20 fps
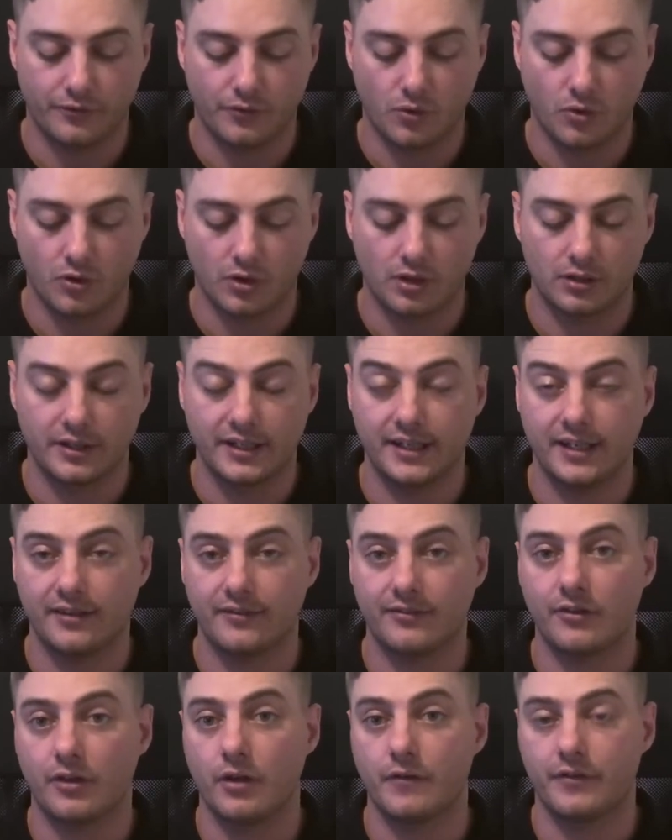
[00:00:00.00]
for cleaning
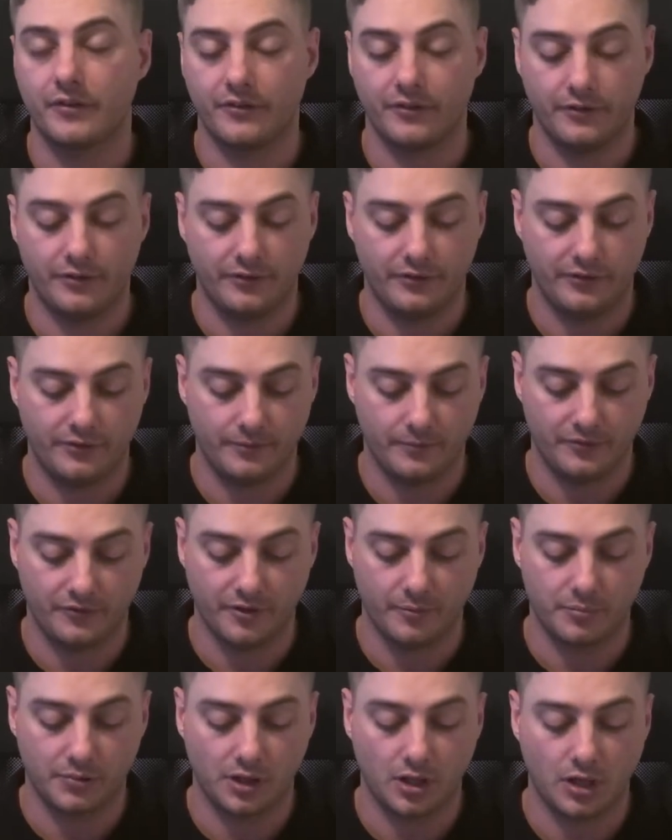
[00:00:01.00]
services,
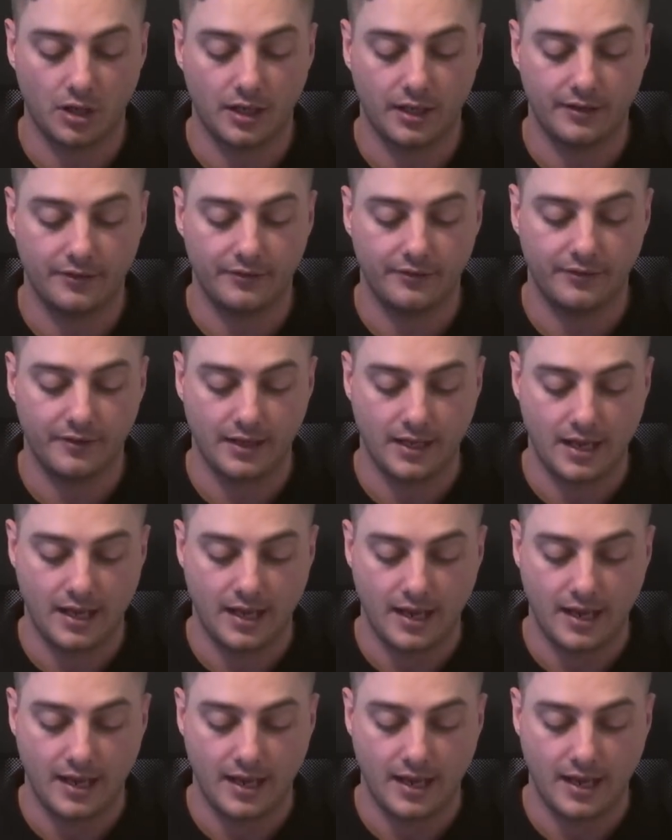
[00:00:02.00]
supplies,